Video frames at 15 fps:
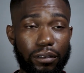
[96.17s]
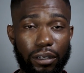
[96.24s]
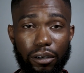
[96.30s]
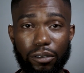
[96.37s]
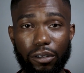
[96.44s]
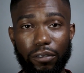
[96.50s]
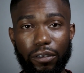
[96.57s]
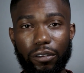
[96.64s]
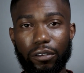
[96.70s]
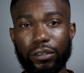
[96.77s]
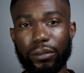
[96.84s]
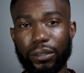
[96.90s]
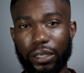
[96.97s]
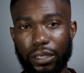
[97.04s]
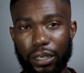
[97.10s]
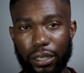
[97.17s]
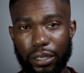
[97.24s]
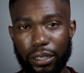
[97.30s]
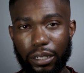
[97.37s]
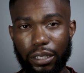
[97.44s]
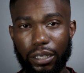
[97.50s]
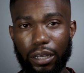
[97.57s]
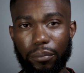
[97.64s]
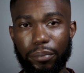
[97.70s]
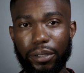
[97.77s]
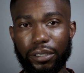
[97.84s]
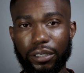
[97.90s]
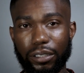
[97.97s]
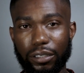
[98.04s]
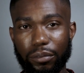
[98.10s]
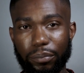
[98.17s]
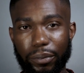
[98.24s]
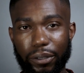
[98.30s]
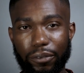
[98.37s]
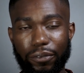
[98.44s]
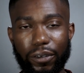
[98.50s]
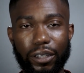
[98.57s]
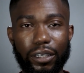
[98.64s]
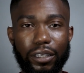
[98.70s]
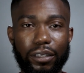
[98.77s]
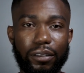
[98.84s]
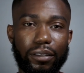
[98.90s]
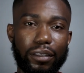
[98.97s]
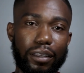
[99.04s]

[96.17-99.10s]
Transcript: I don't even know if that was any, any of y'all business, but fuck it.